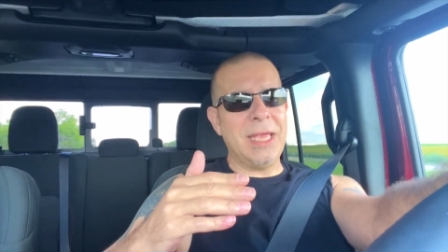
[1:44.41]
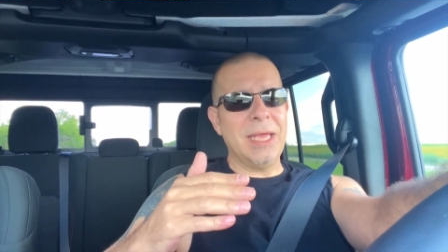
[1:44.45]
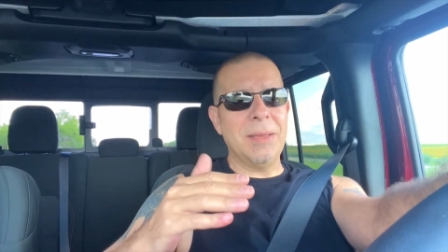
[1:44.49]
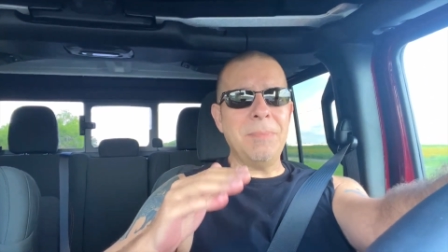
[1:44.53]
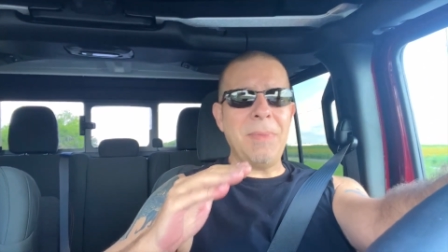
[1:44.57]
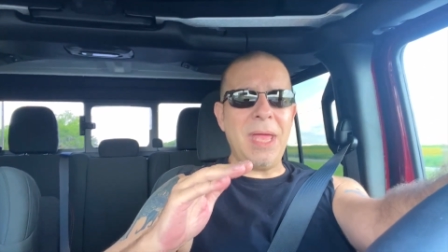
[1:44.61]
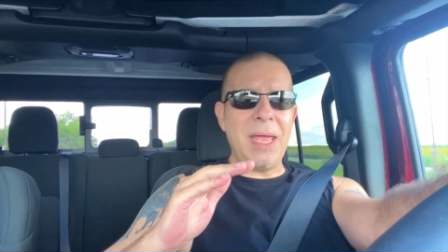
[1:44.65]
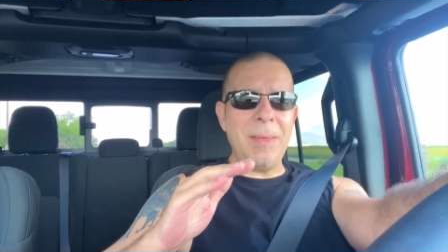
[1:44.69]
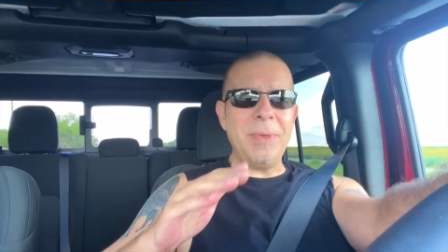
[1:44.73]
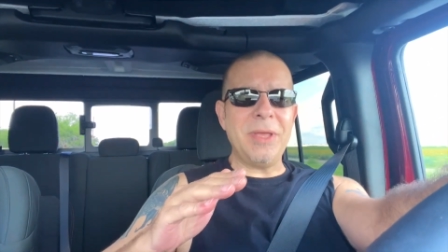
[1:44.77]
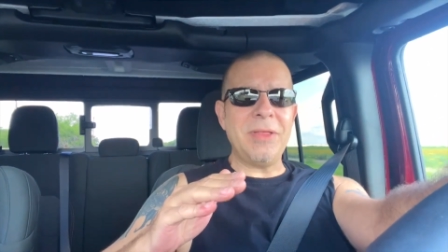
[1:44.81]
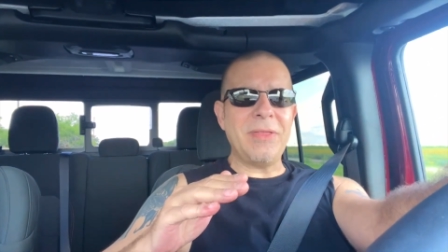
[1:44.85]
and
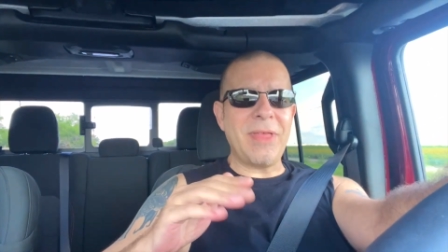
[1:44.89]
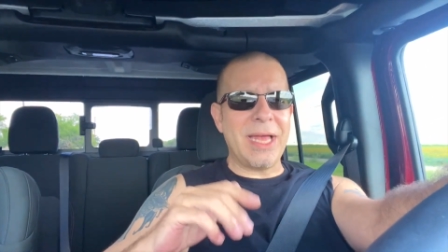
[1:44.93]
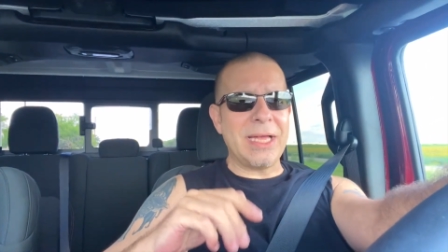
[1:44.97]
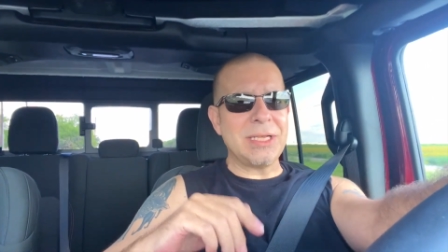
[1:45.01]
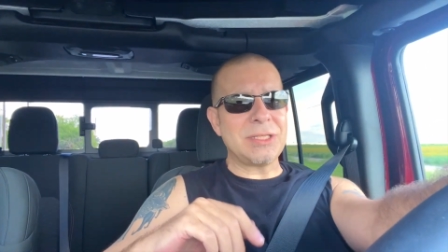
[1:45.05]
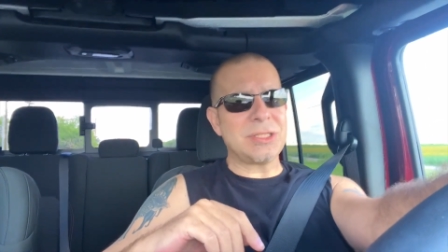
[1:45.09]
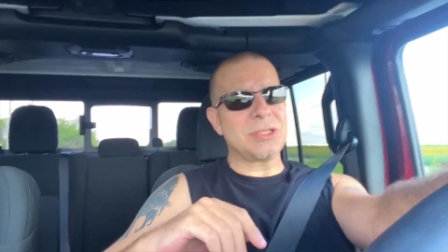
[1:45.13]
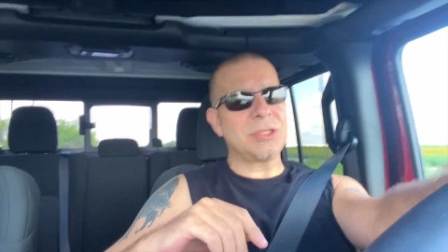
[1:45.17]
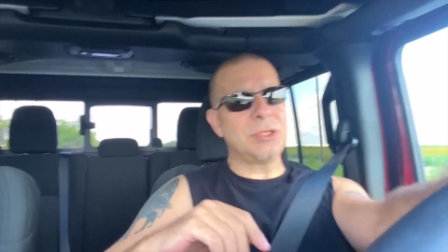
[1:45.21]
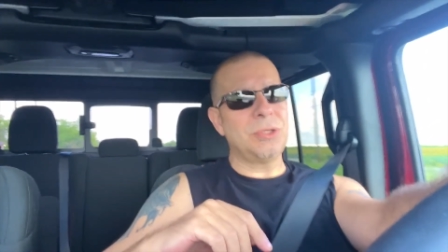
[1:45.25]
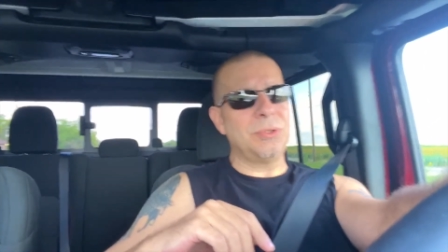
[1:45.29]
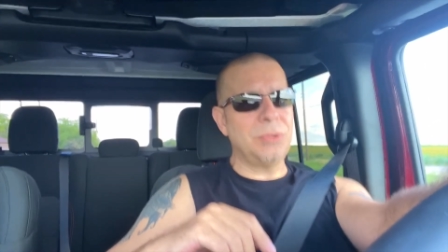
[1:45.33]
maybe
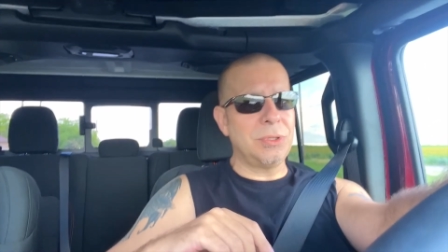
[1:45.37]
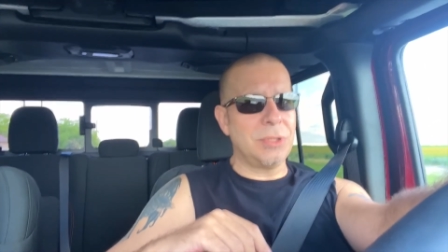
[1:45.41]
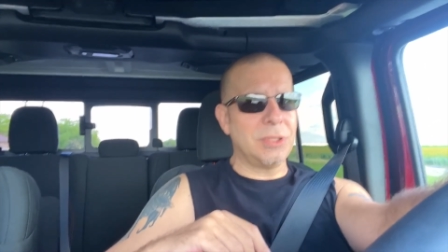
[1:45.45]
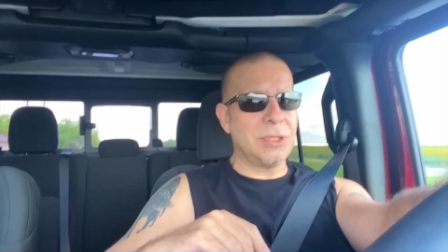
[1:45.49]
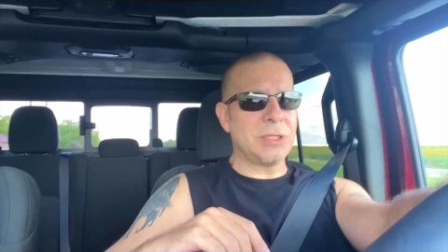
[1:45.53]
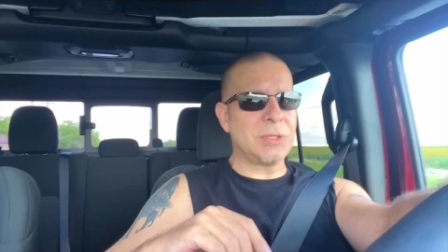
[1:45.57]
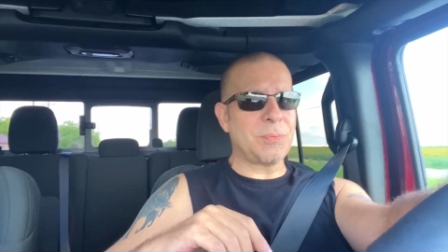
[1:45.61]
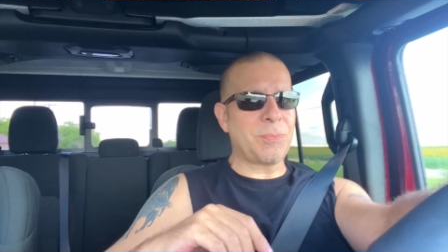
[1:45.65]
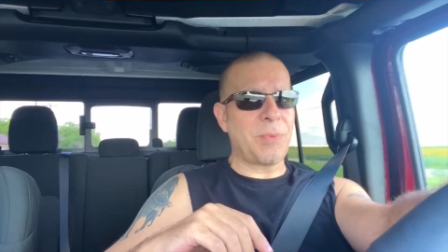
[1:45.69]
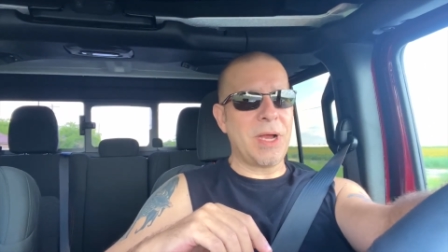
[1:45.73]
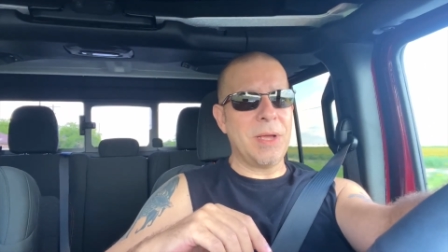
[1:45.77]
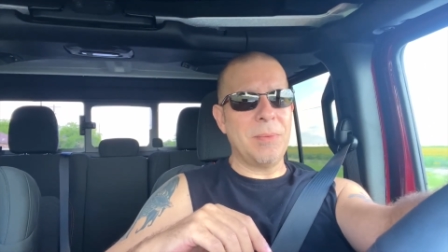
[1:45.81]
that's due to the
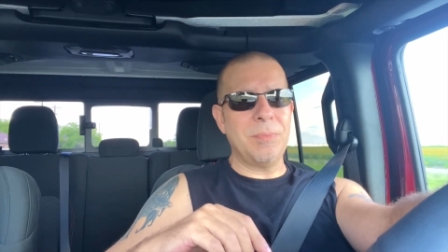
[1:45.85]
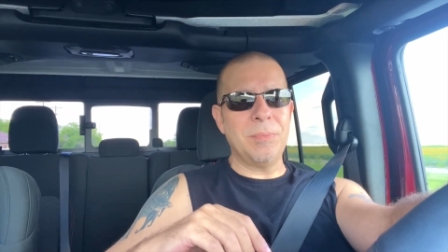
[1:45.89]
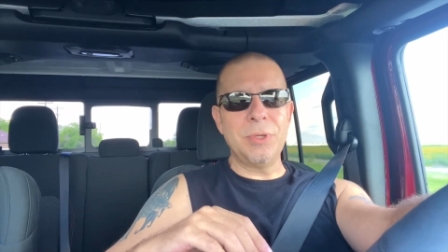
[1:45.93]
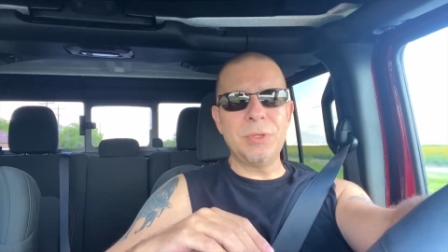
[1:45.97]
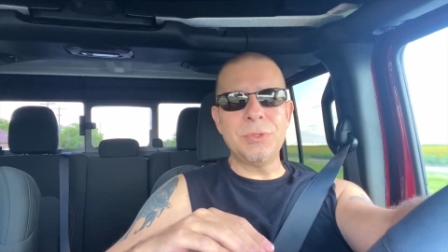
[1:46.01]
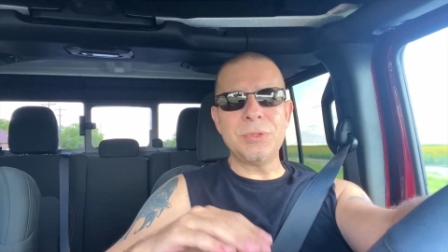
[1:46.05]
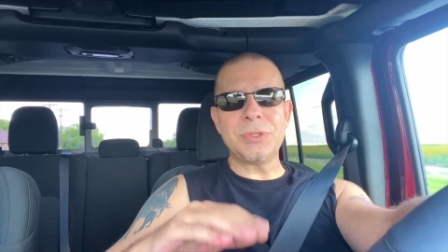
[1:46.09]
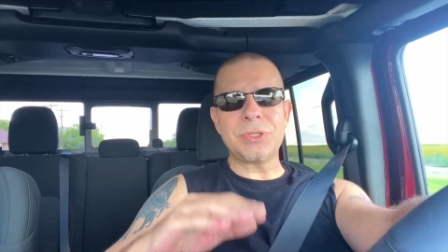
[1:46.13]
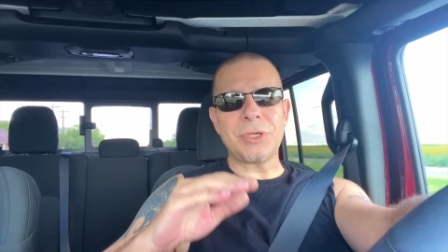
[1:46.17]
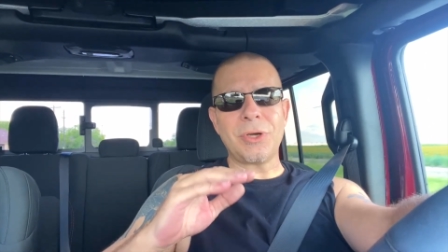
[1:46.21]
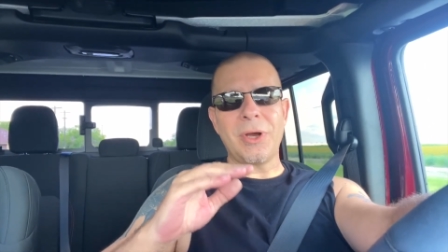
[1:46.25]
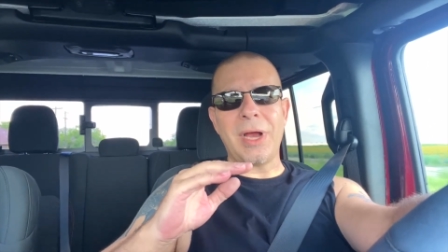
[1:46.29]
Sprint
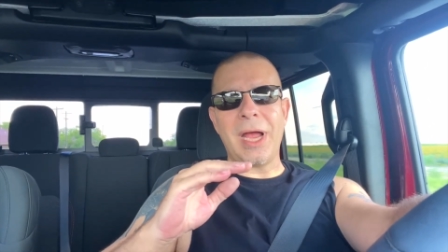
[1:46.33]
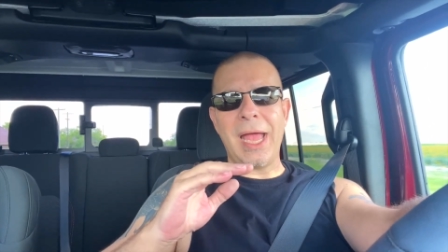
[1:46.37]
Booster.